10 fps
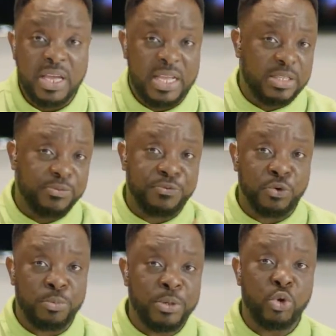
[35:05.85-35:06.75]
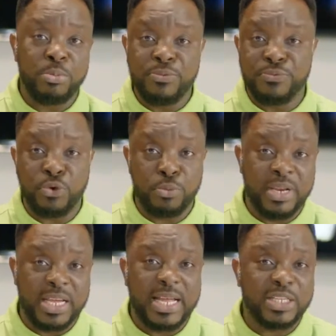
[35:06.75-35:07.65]
Into Frobin, Obin,
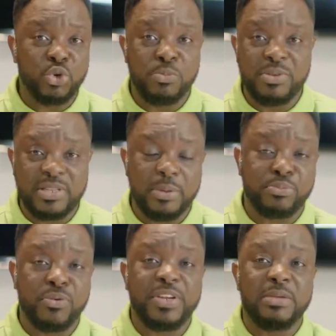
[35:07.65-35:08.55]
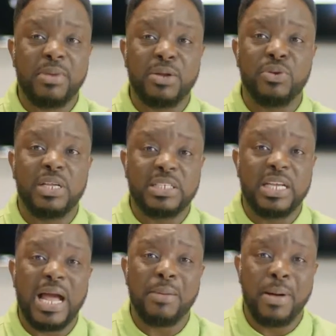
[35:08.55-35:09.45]
Frobin, a catch will be said Prophet Emmanuel Adjei,
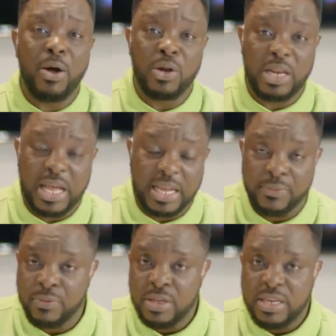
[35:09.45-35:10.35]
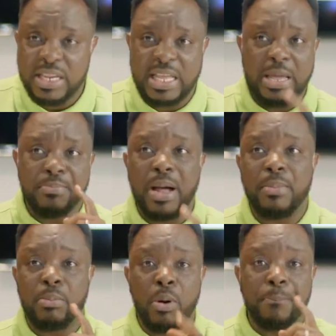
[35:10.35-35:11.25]
Abba Online. We're
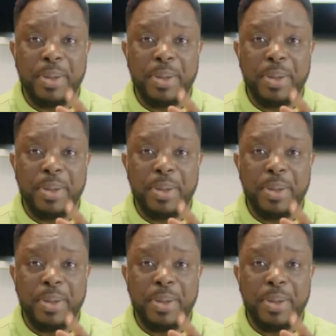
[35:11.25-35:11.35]
going